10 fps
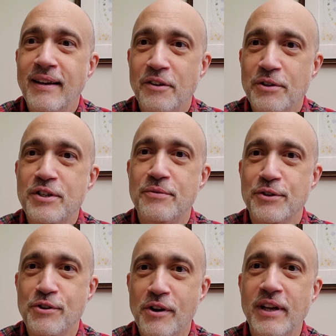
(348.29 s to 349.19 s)
Christopher
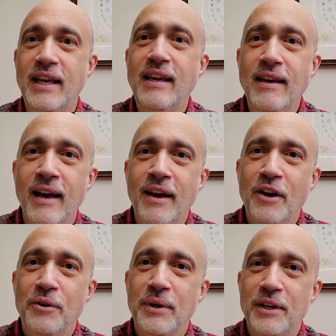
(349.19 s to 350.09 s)
Zarnicki,
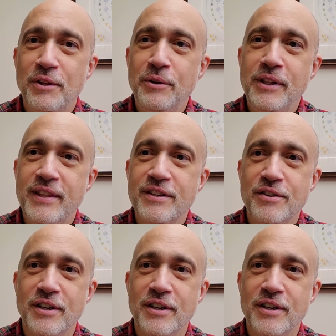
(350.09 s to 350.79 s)
who included this